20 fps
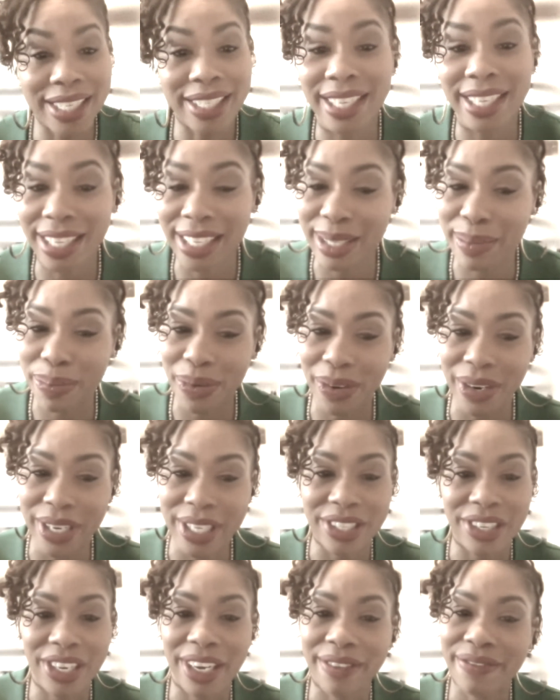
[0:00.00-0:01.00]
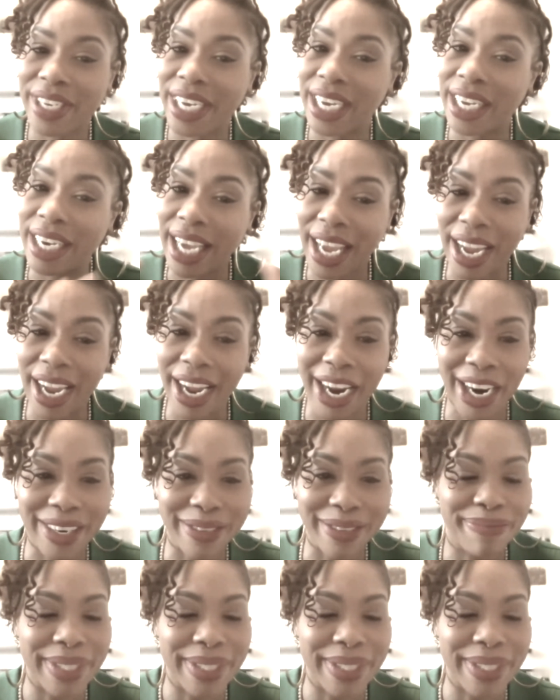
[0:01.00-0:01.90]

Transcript: at this point, so I've done hair.